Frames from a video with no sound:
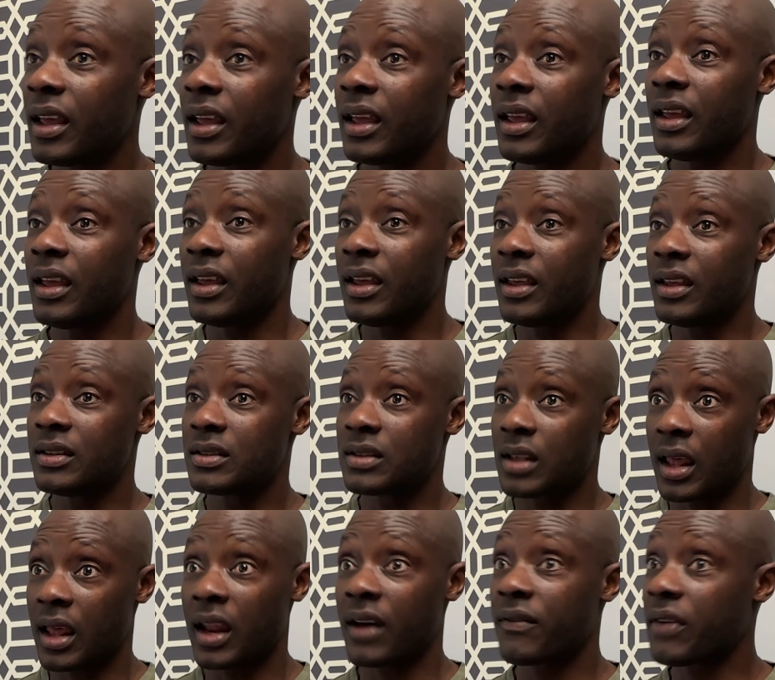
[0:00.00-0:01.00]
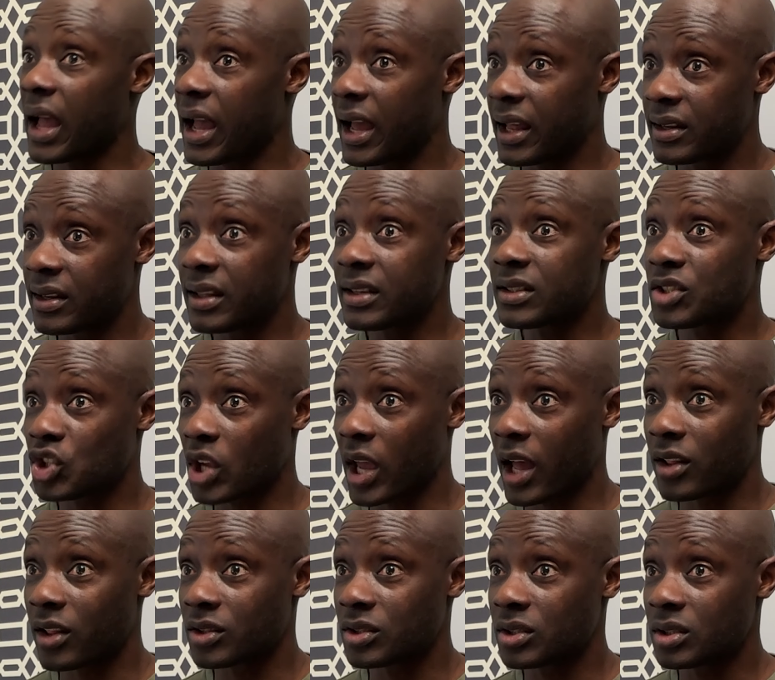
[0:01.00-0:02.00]
and I've had this
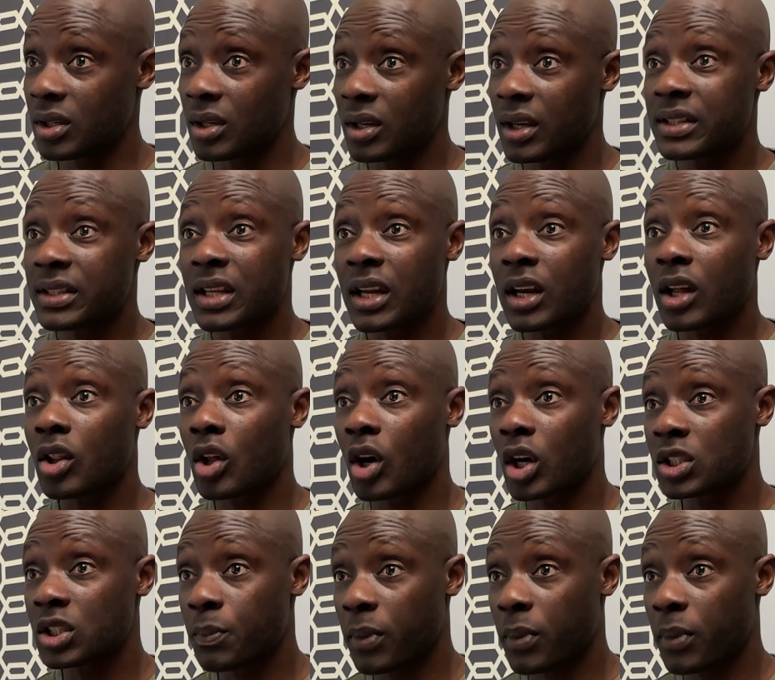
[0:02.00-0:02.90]
challenge, is in a large